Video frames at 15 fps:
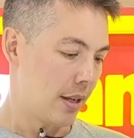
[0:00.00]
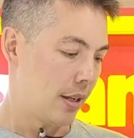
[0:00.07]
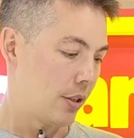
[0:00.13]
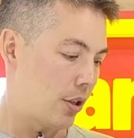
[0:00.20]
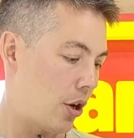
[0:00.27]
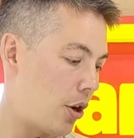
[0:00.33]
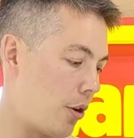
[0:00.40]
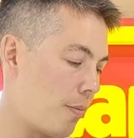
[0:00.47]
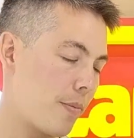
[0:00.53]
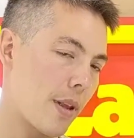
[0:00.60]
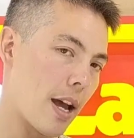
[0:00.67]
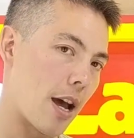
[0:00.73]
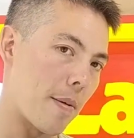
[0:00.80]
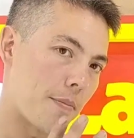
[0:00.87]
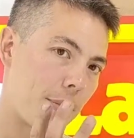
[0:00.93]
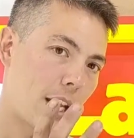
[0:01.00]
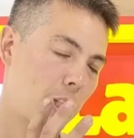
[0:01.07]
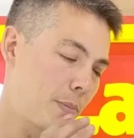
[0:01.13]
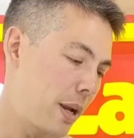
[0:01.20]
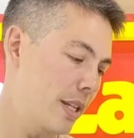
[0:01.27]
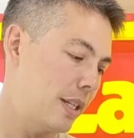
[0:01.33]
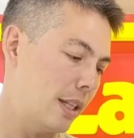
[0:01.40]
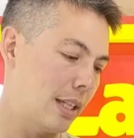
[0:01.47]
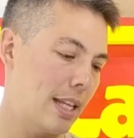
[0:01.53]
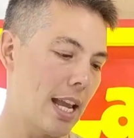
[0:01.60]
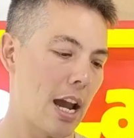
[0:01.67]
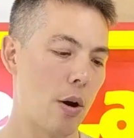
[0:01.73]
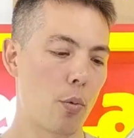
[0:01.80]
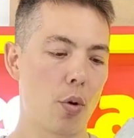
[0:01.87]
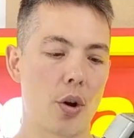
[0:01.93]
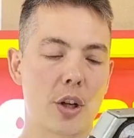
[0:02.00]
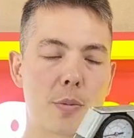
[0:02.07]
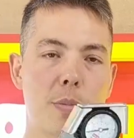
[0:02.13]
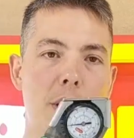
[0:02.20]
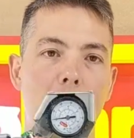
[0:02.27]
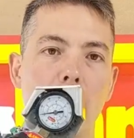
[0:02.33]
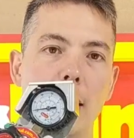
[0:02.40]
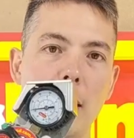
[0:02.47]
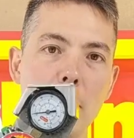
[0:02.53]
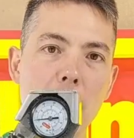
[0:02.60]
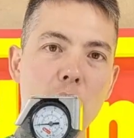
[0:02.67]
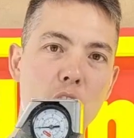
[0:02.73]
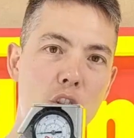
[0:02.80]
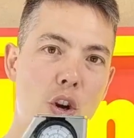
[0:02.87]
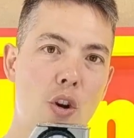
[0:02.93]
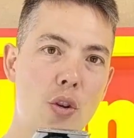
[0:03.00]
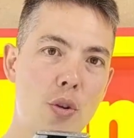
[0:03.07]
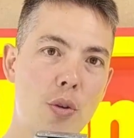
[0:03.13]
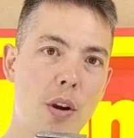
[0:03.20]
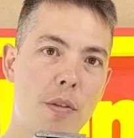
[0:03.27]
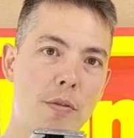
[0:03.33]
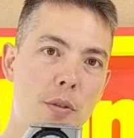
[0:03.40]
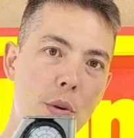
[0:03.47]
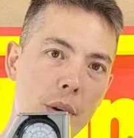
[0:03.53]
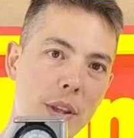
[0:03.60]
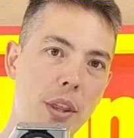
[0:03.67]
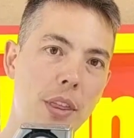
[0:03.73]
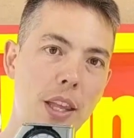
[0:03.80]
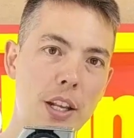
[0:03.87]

So that's basically how it works. But let me show you a few other